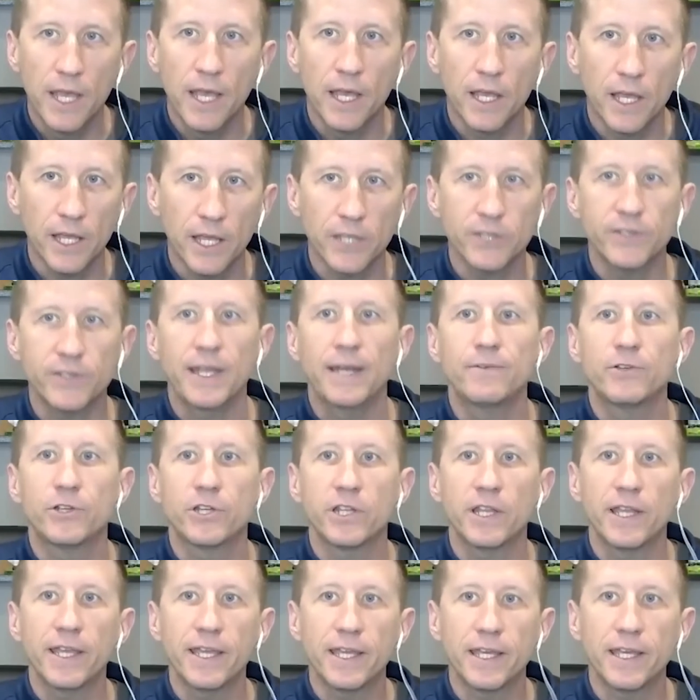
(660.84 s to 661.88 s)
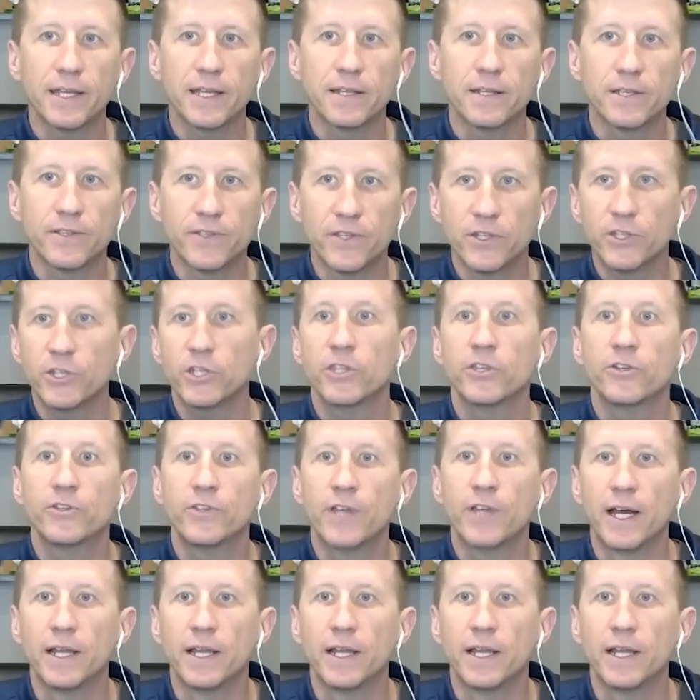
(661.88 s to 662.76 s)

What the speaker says: establish link, and essentially they're done.